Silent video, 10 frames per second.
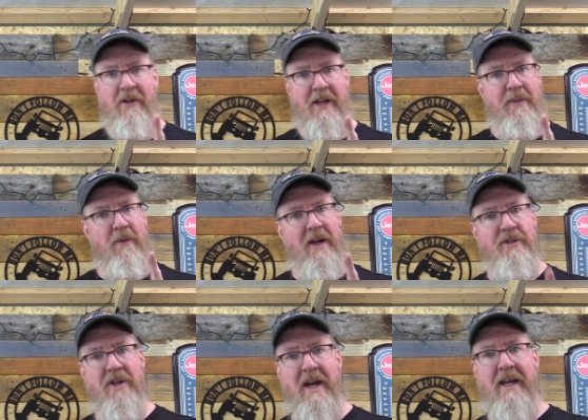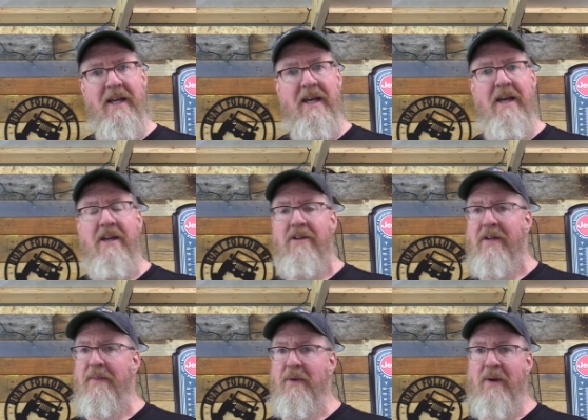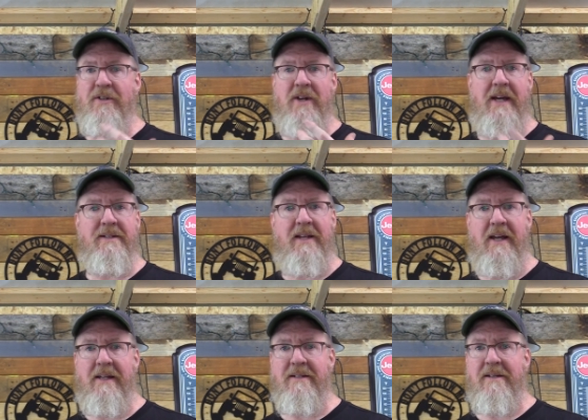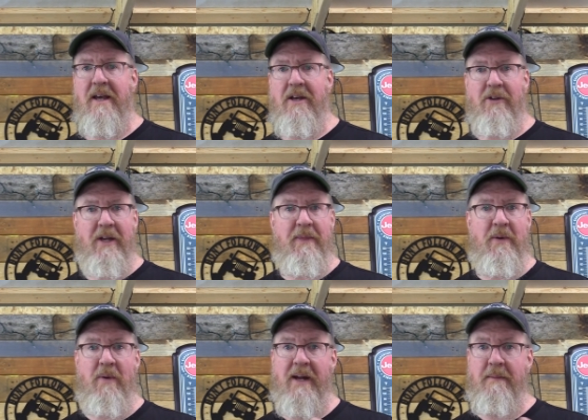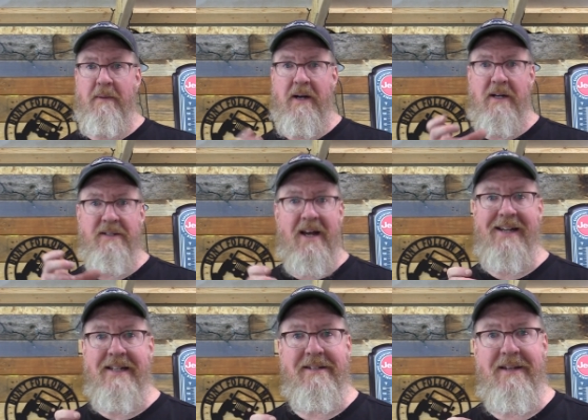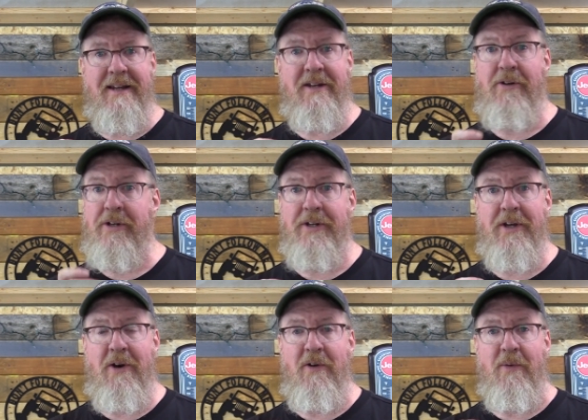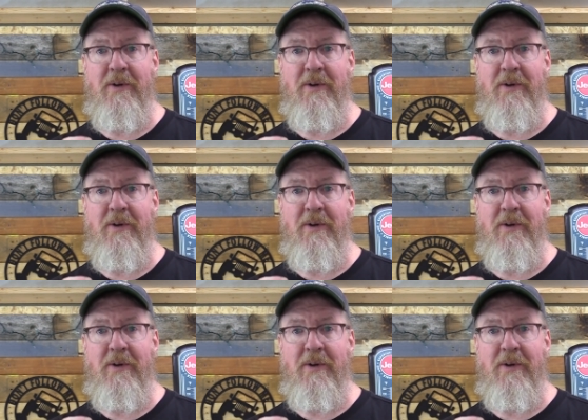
you get the right jack, you get the right jack stands, you get the right uh, socket set, you're good to go.